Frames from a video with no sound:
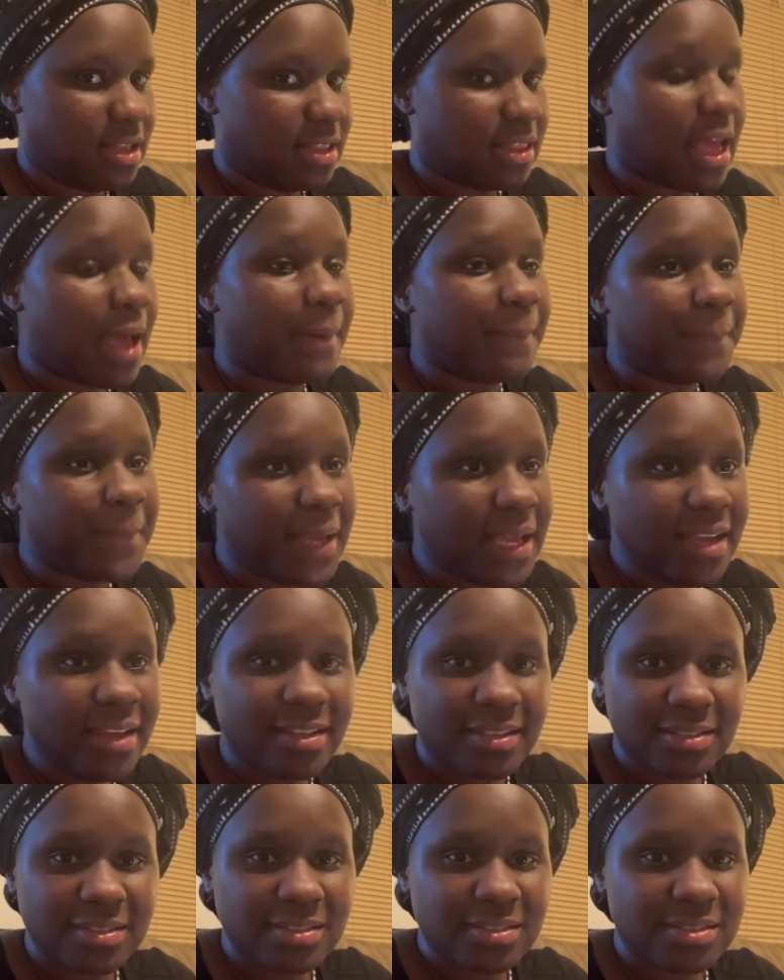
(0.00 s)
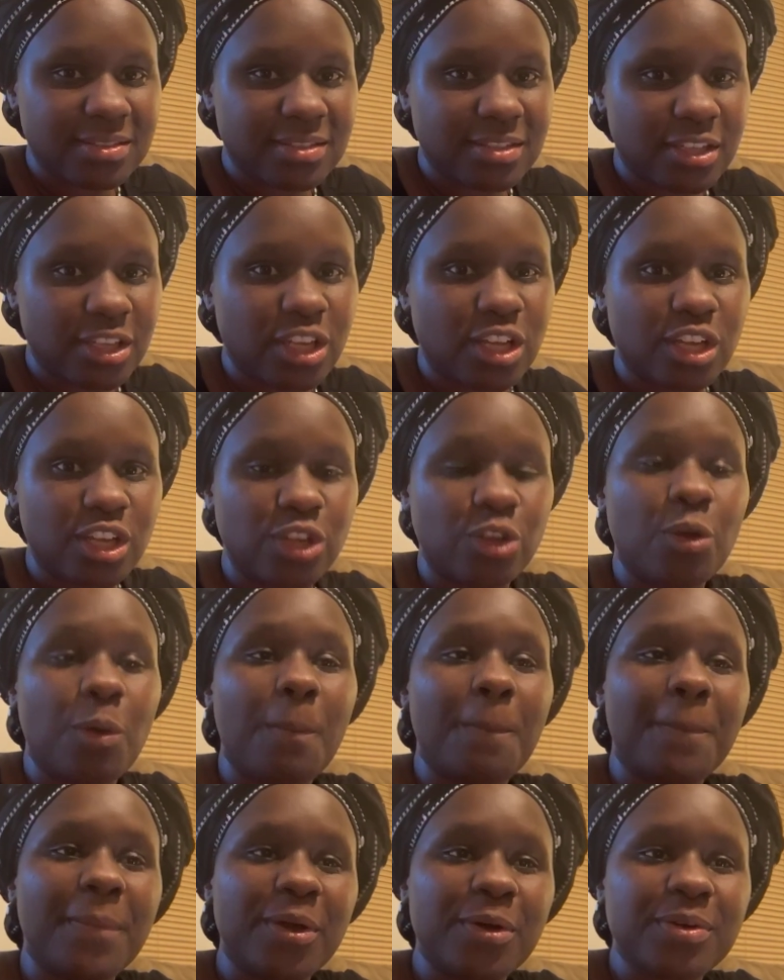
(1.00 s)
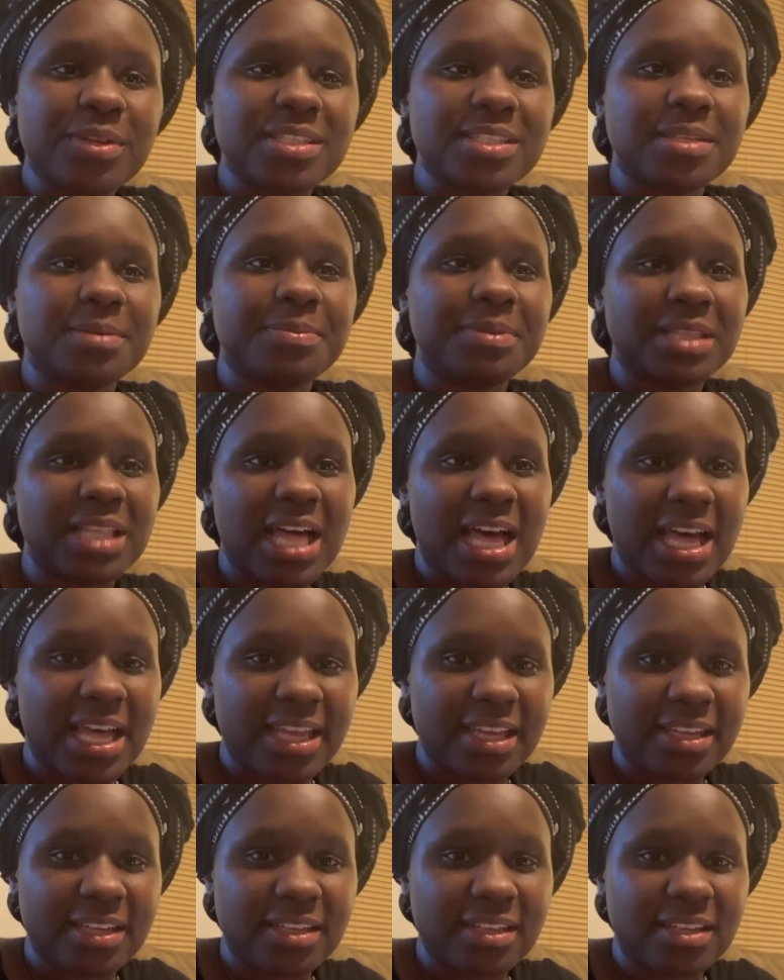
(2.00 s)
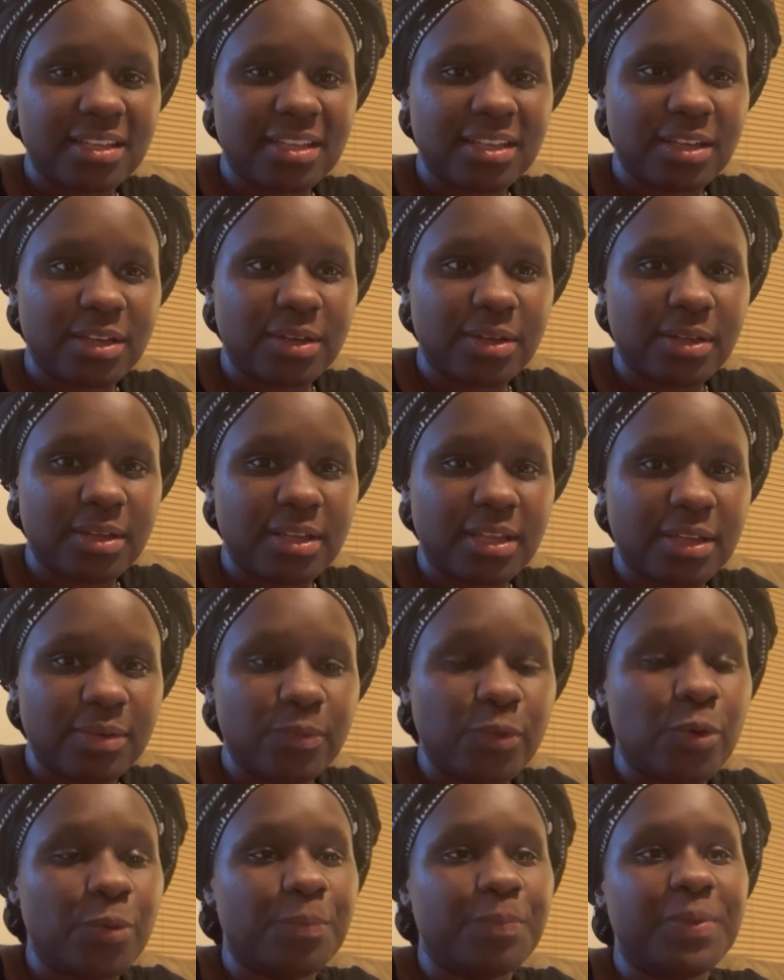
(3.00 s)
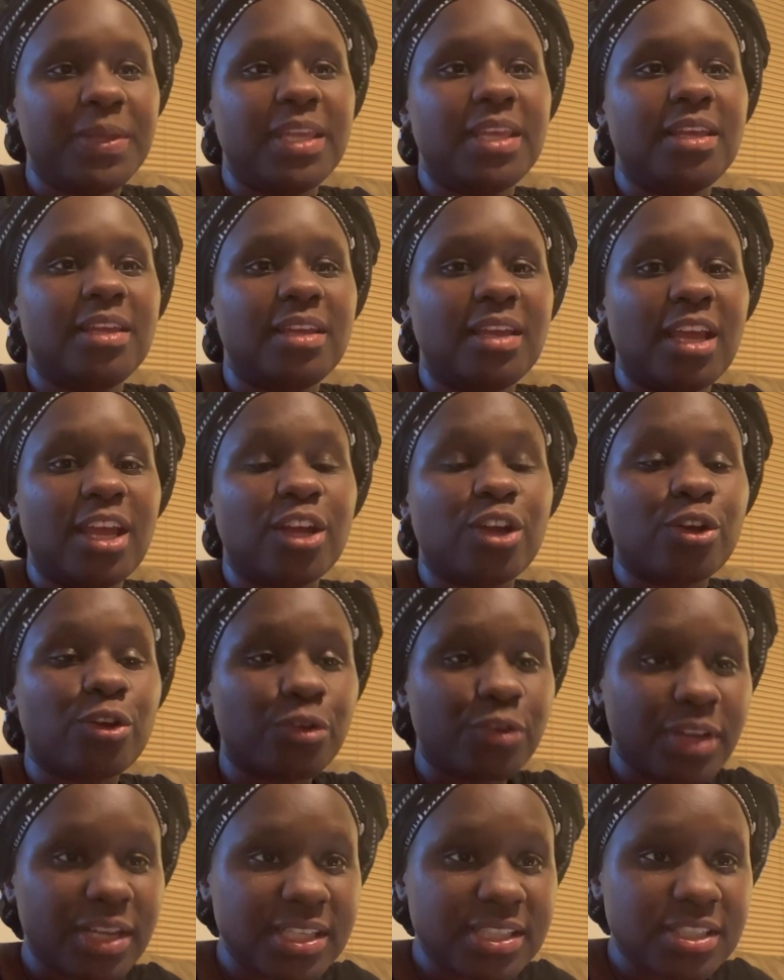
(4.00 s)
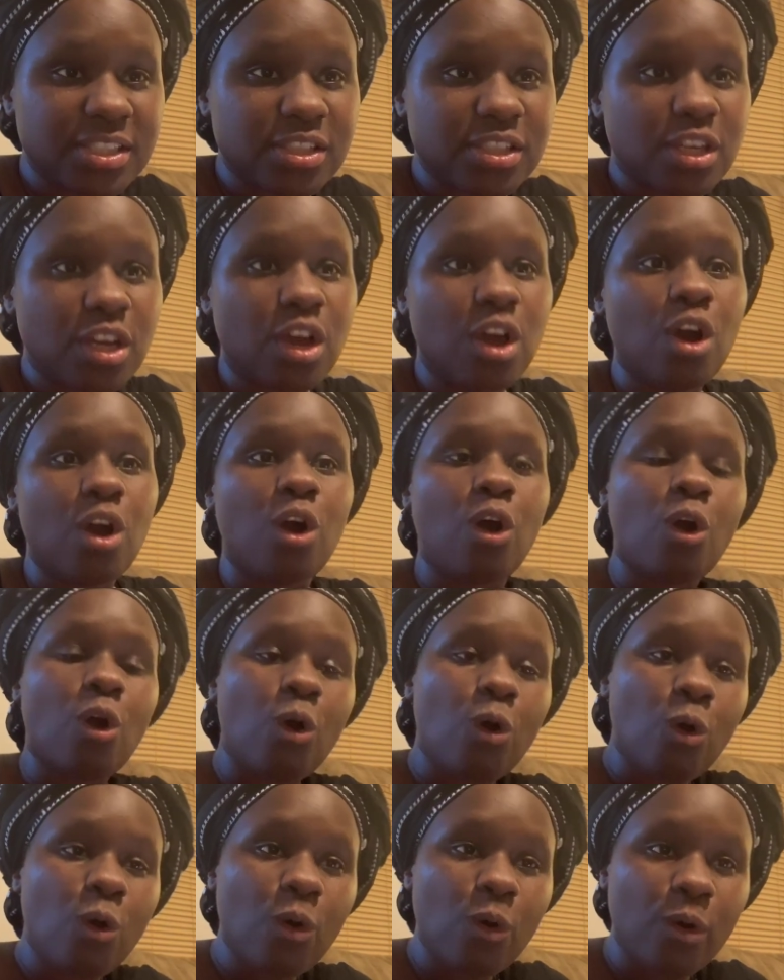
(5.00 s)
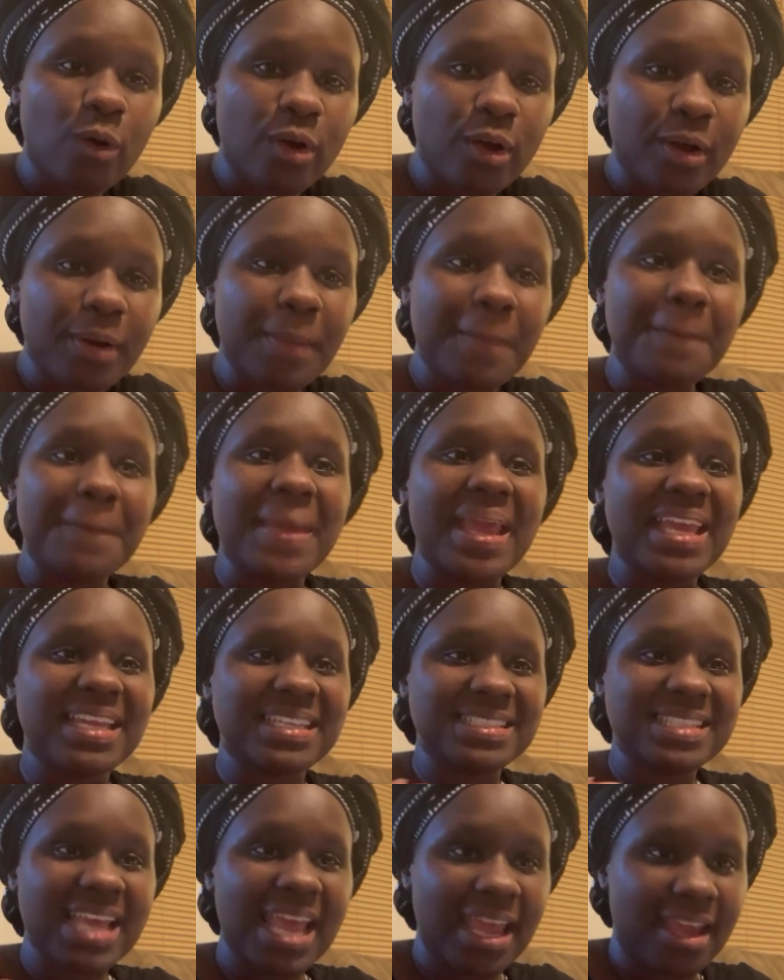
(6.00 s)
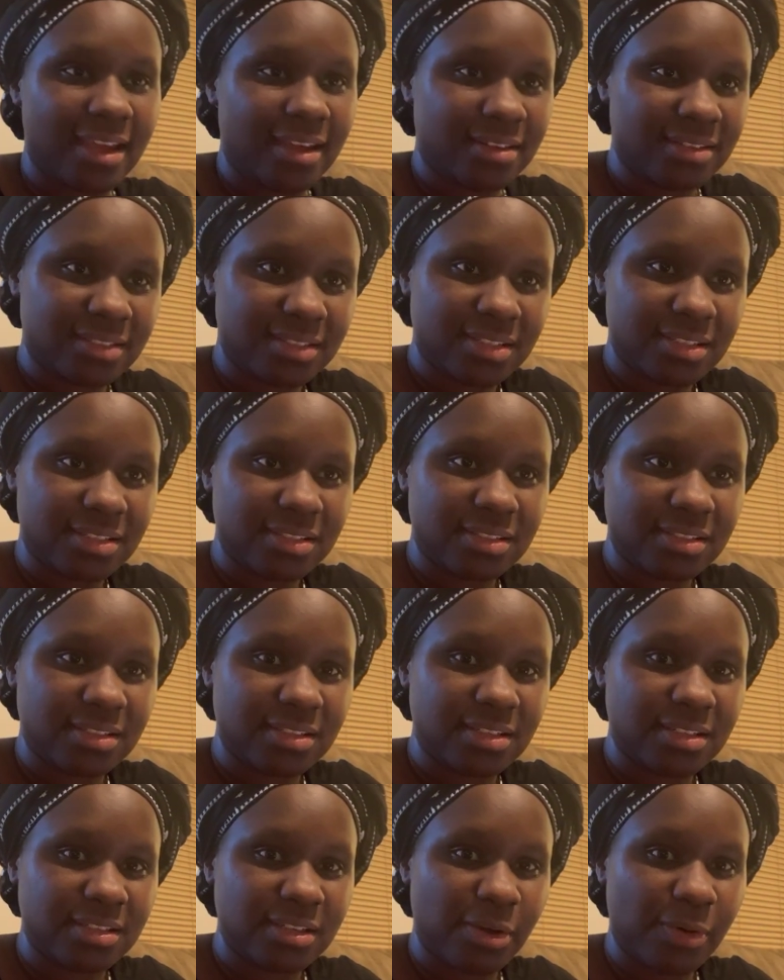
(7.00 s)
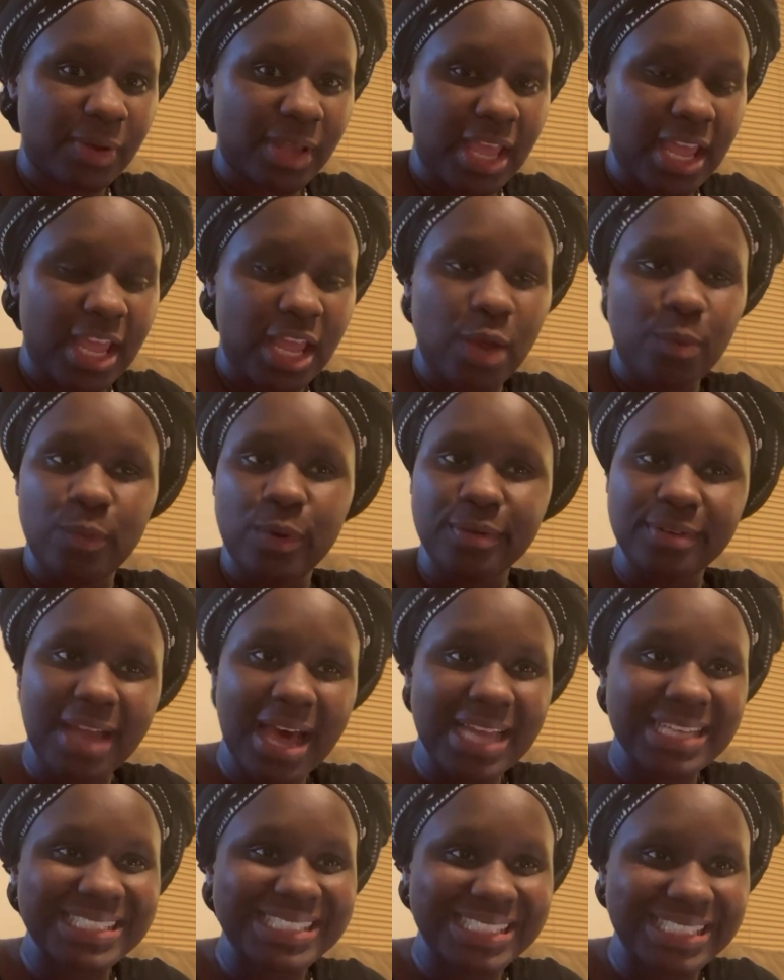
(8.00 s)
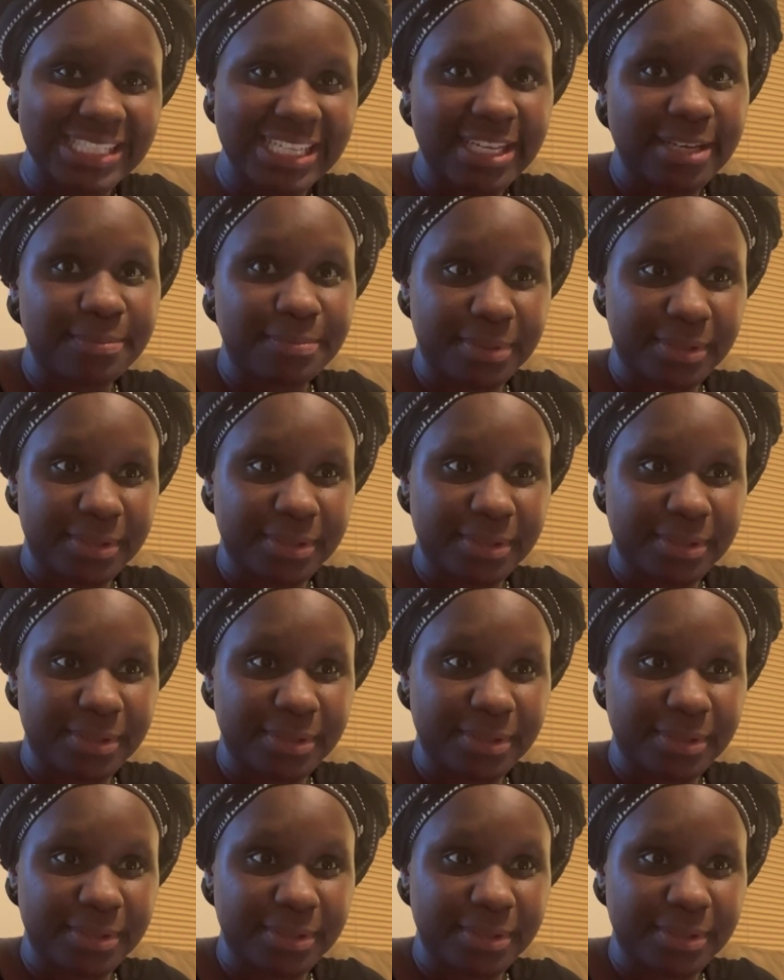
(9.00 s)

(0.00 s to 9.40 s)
that means your milk supply will be increased or maintained. Okay, it will not dip,